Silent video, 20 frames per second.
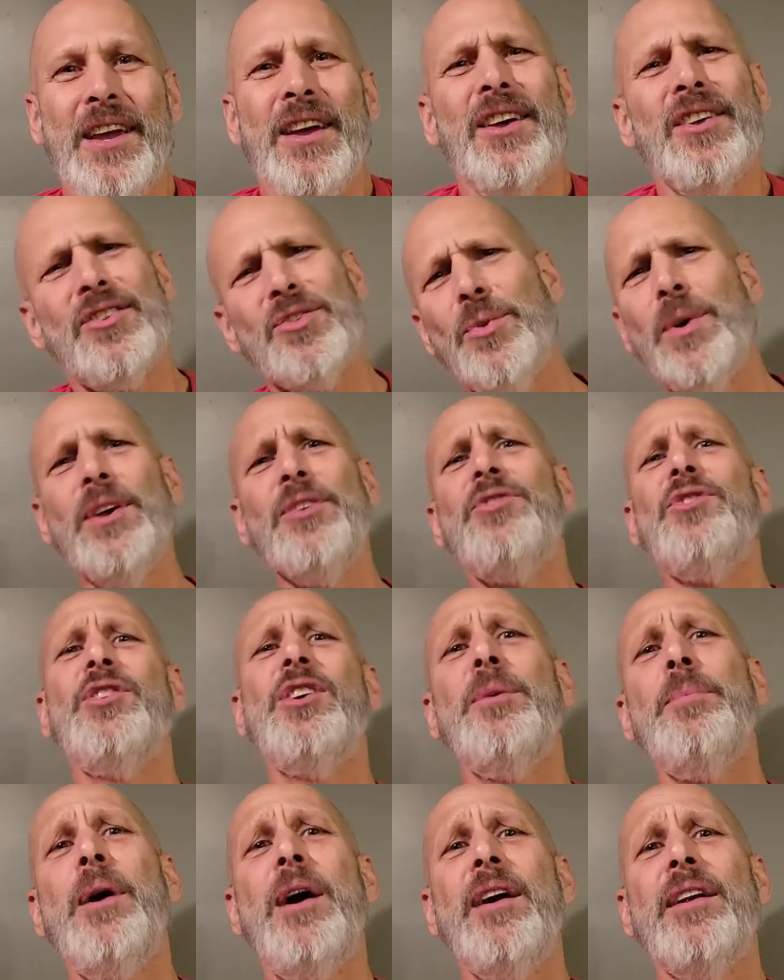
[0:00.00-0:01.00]
So why don't you
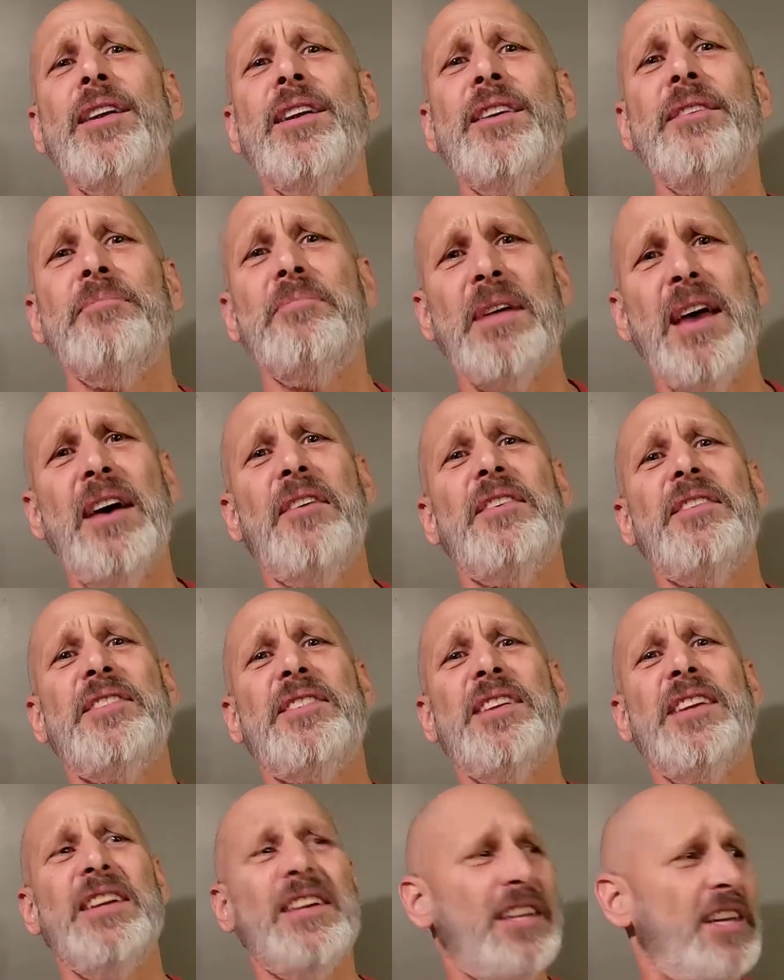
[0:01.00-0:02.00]
come on in, have a
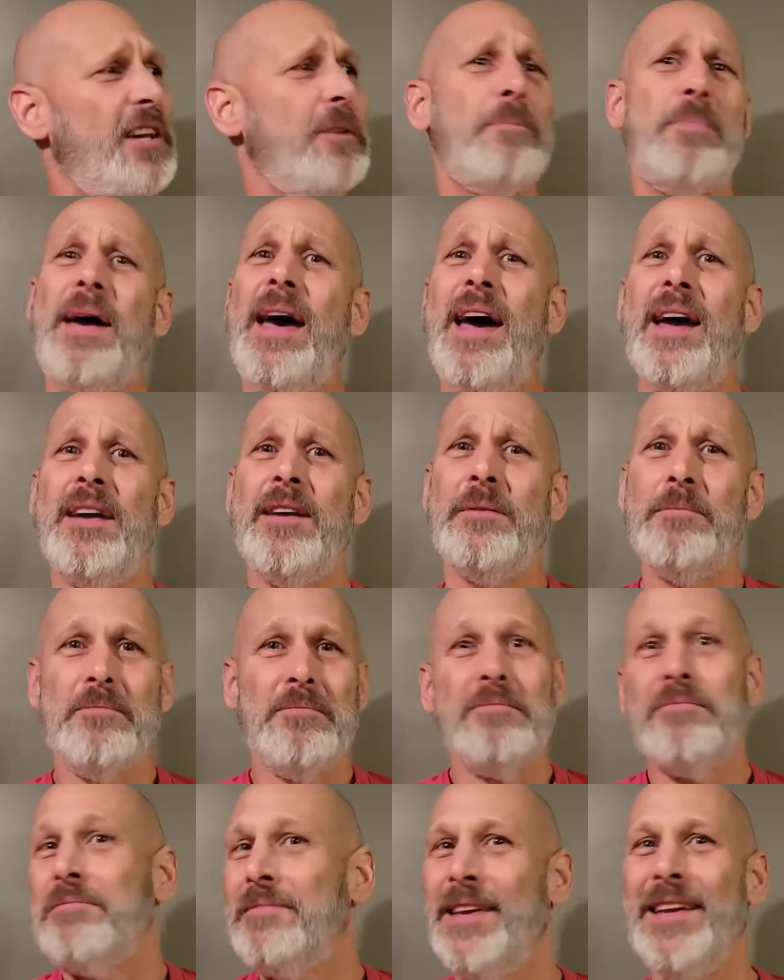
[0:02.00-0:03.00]
seat, kick back.
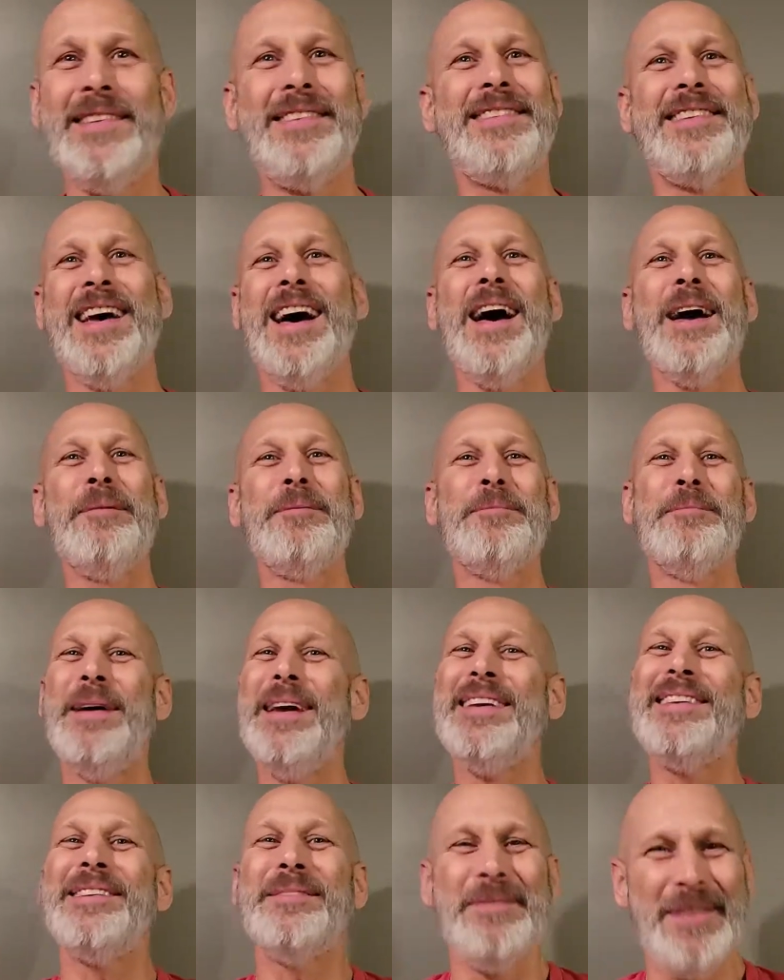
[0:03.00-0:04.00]
It's time to
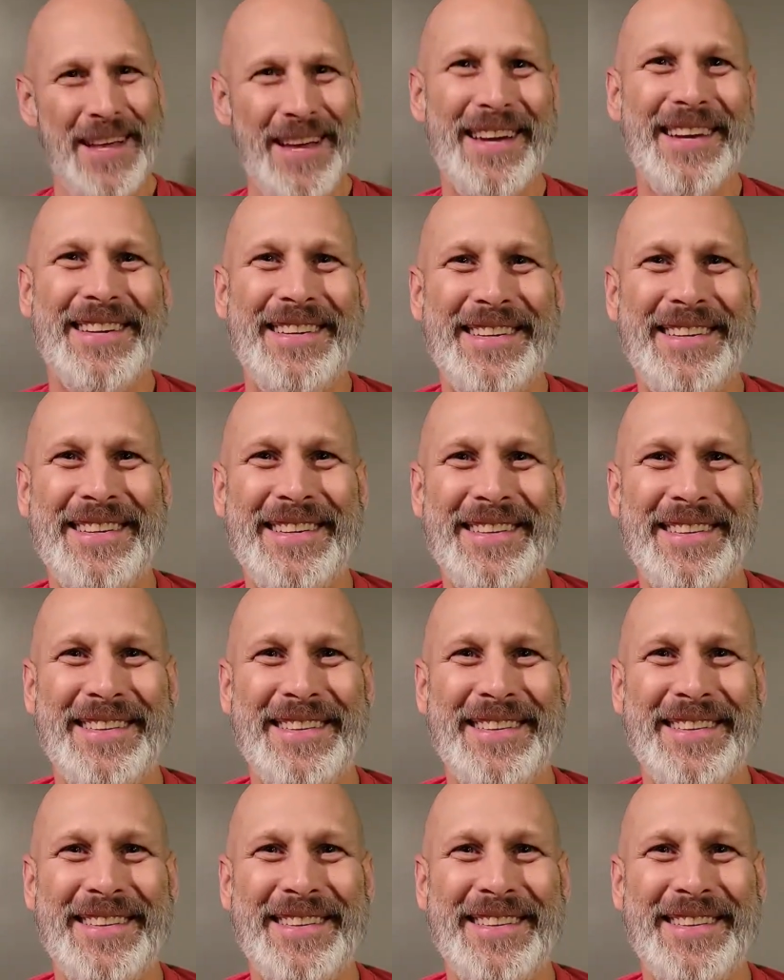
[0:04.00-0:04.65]
make some lunch.